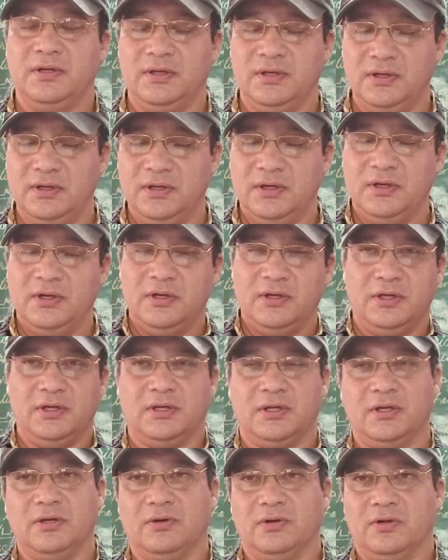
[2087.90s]
Here
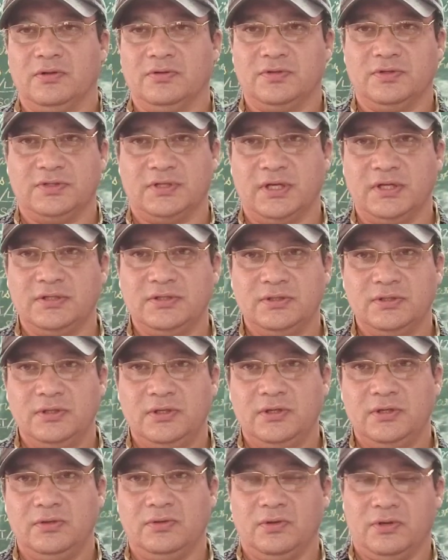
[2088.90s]
King Alonso says,
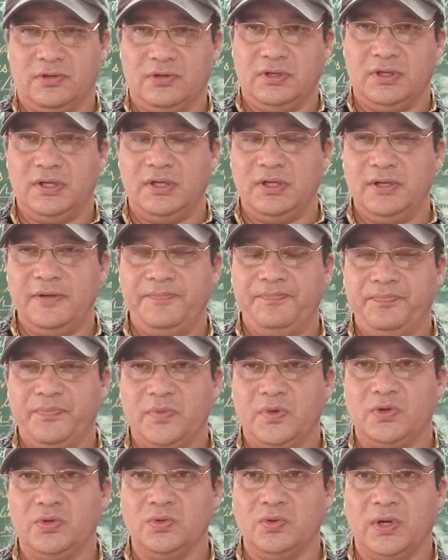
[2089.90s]
not only
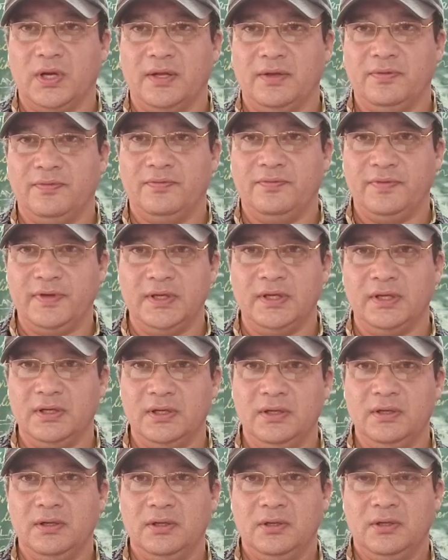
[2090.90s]
do I
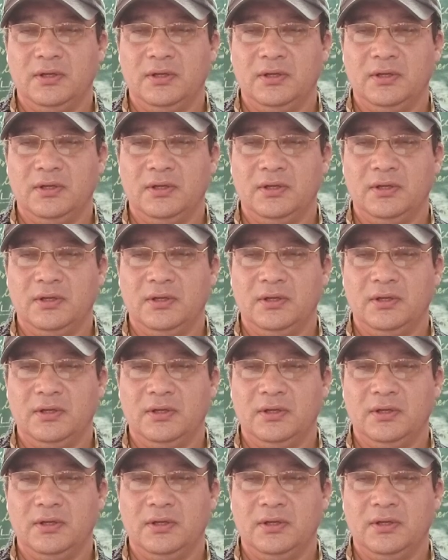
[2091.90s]
feel